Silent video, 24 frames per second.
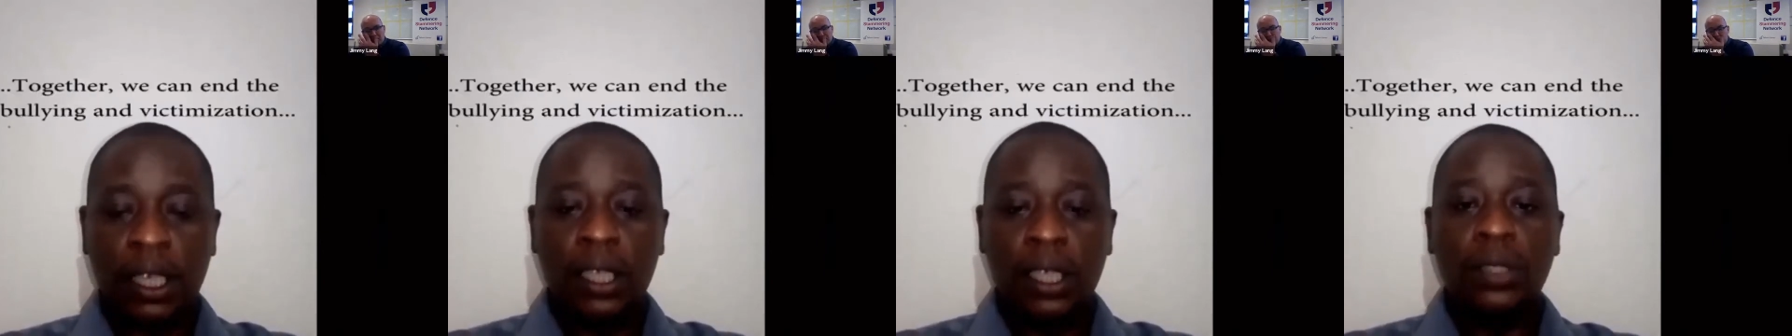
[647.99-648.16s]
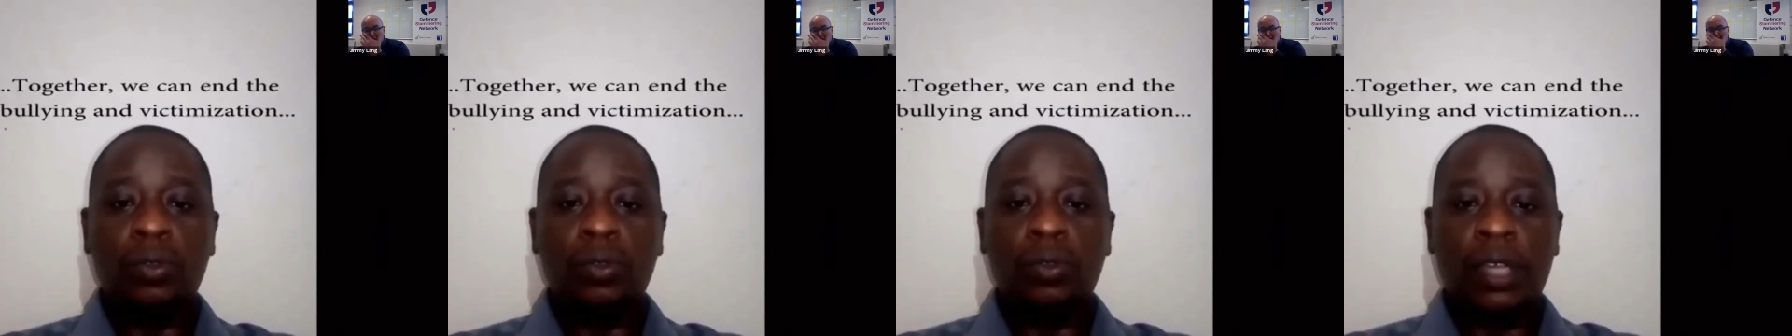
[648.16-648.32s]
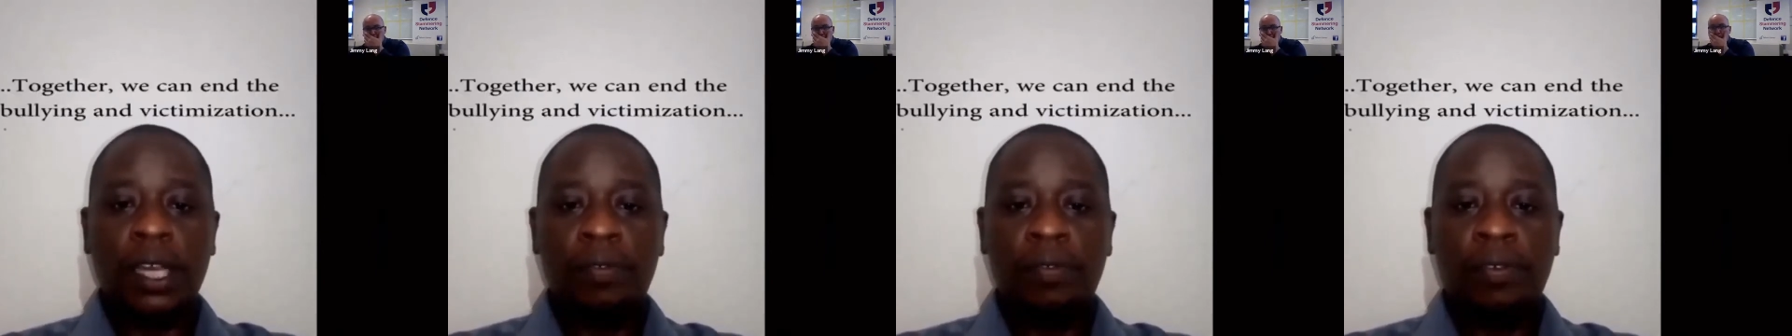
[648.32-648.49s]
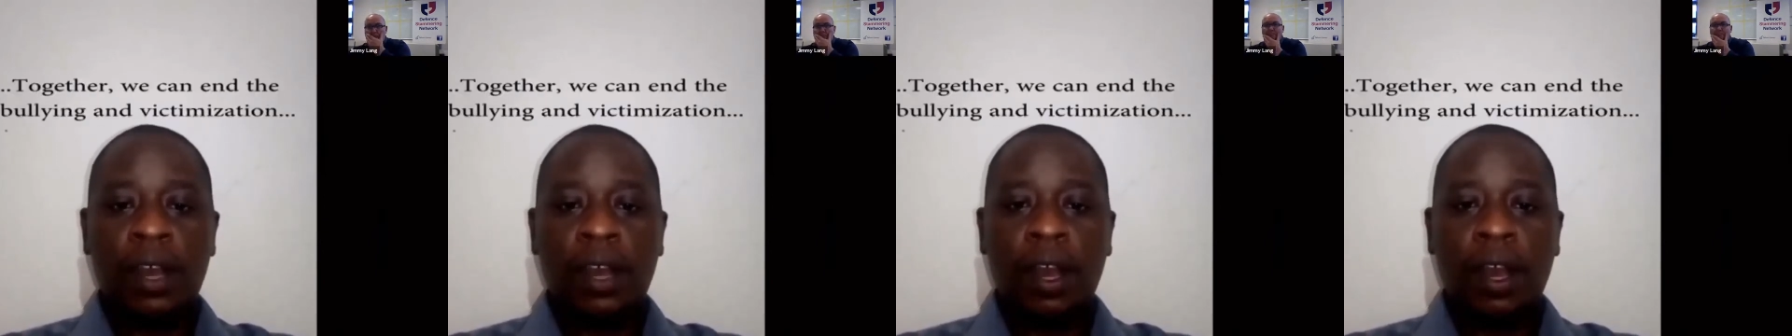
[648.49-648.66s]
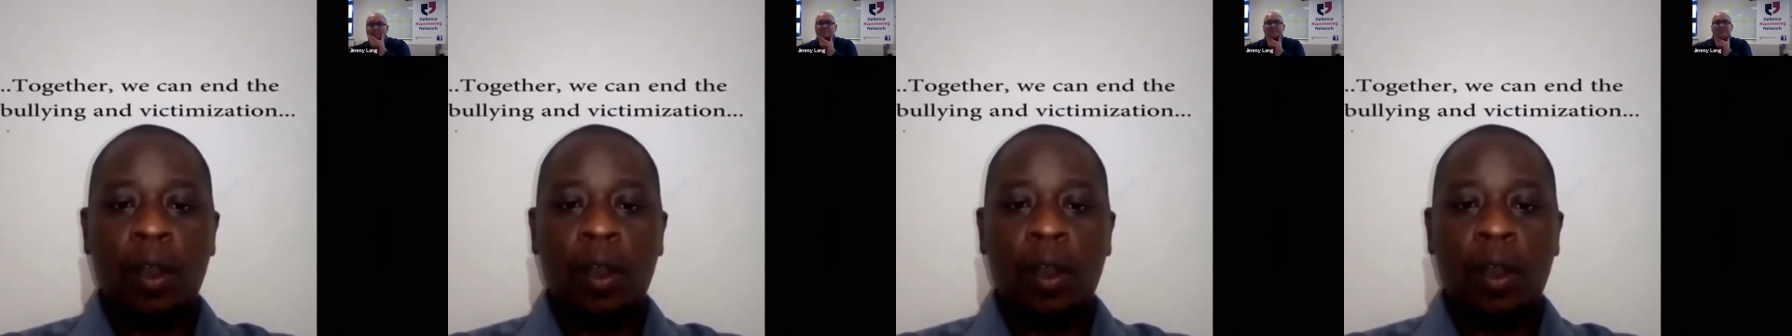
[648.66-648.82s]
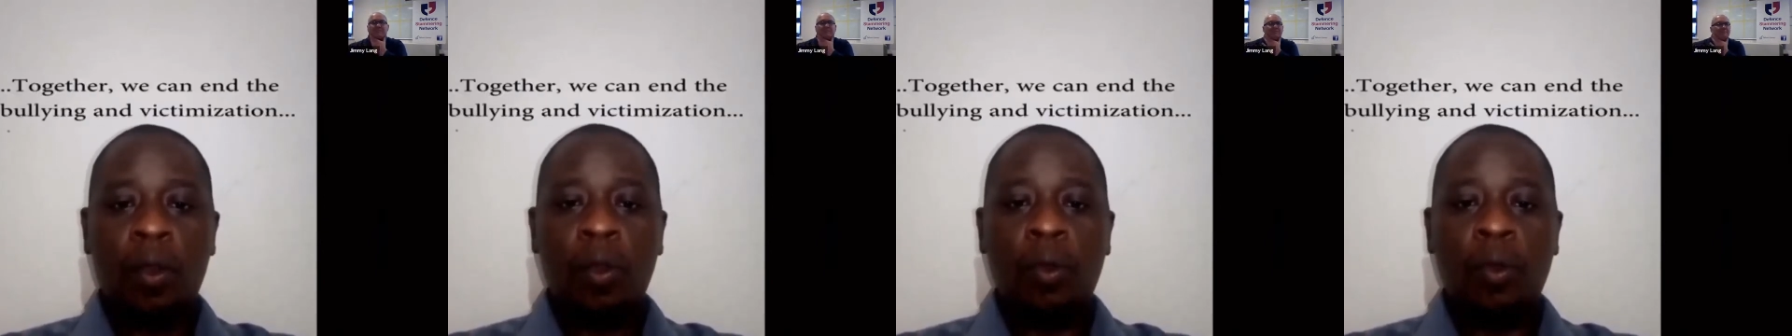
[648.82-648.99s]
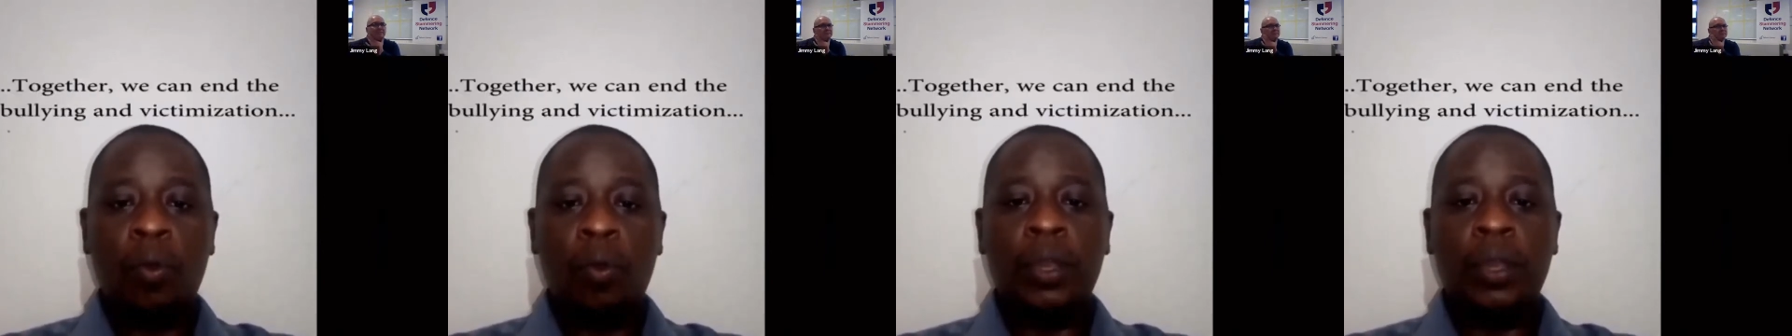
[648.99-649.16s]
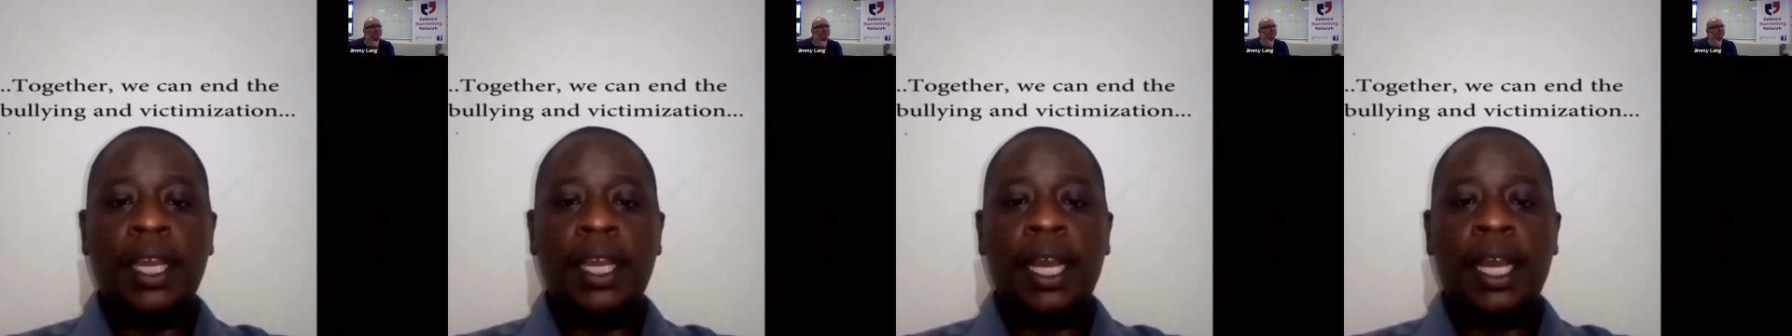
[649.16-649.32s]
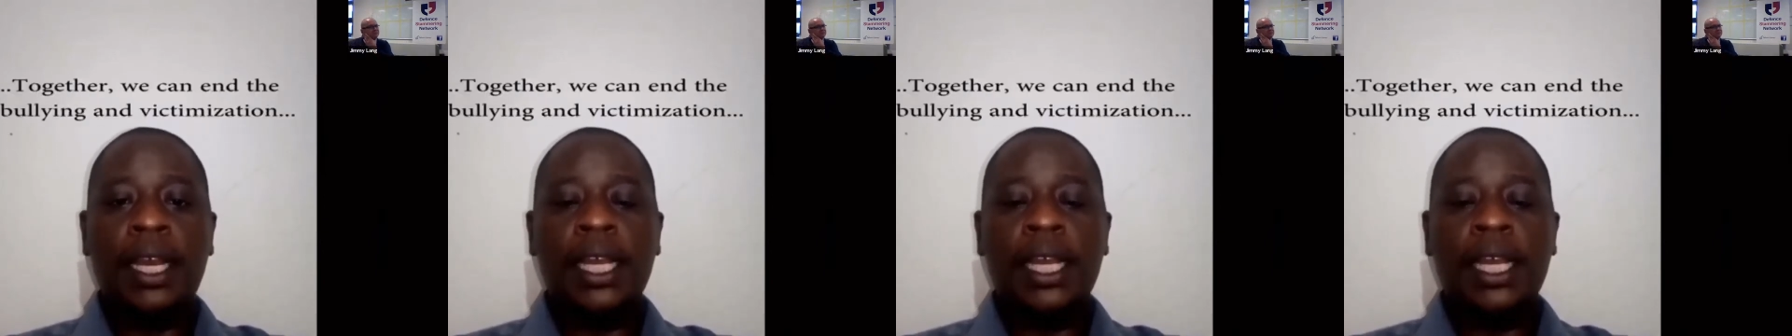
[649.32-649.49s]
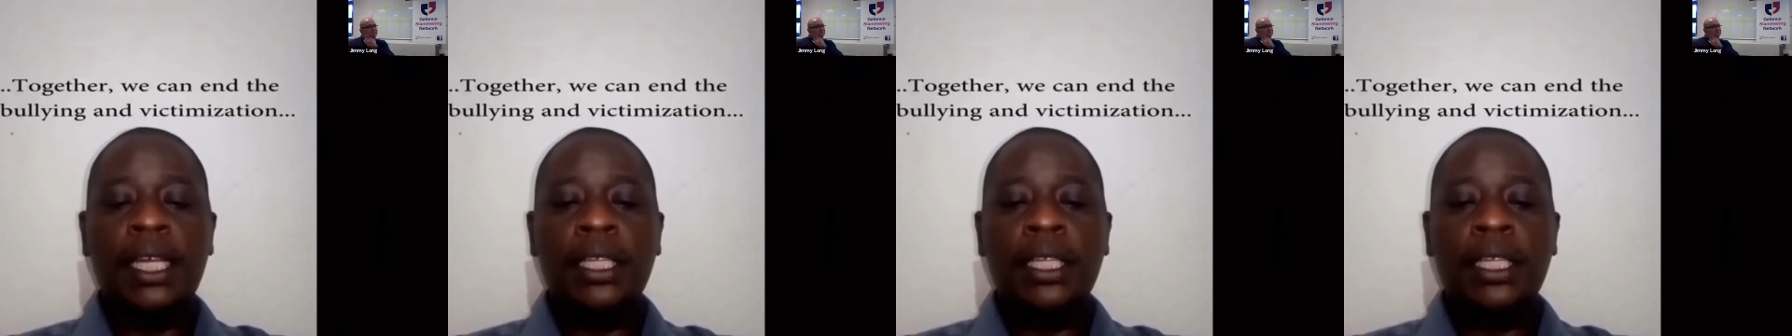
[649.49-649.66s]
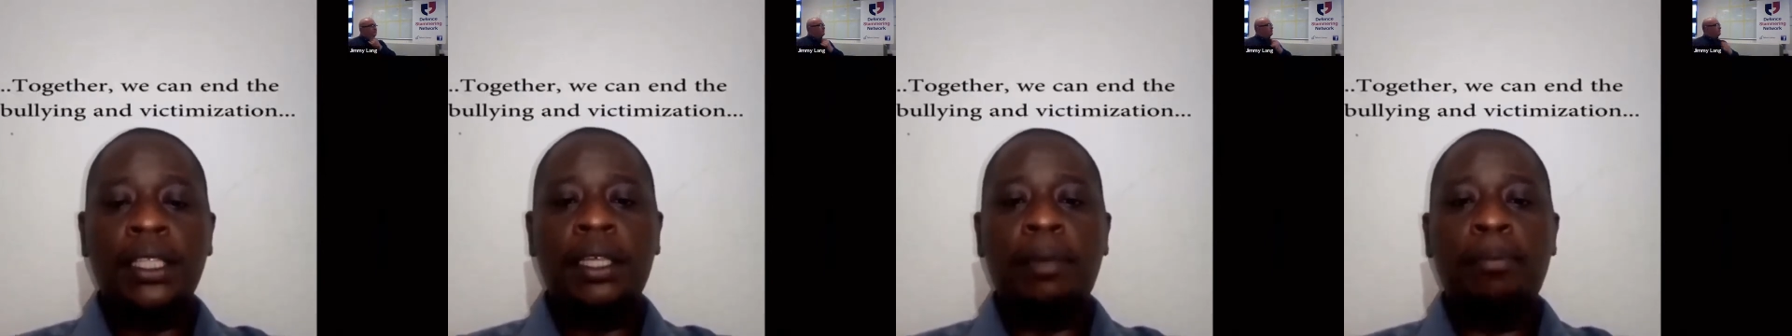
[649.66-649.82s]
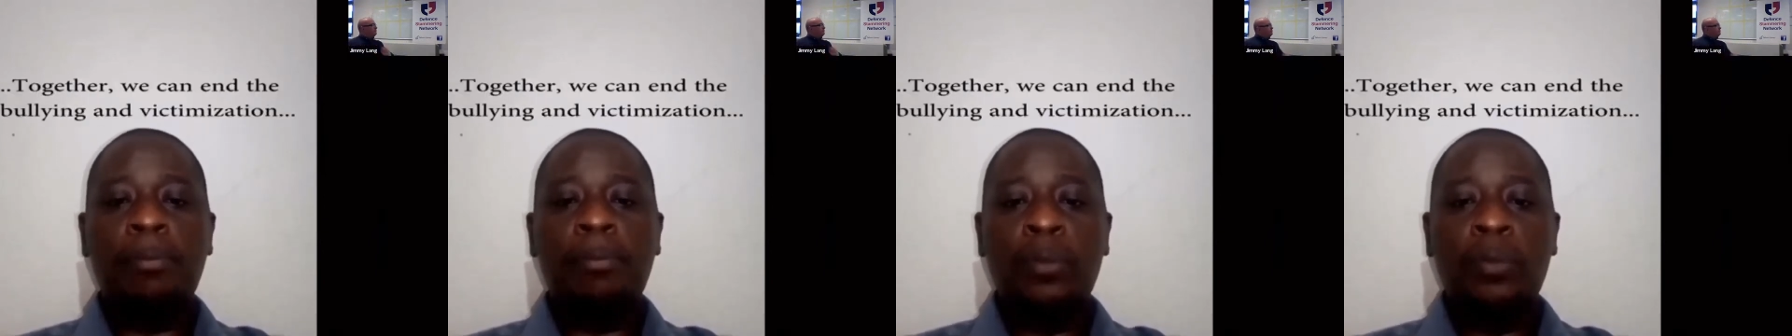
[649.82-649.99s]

you to join this fight.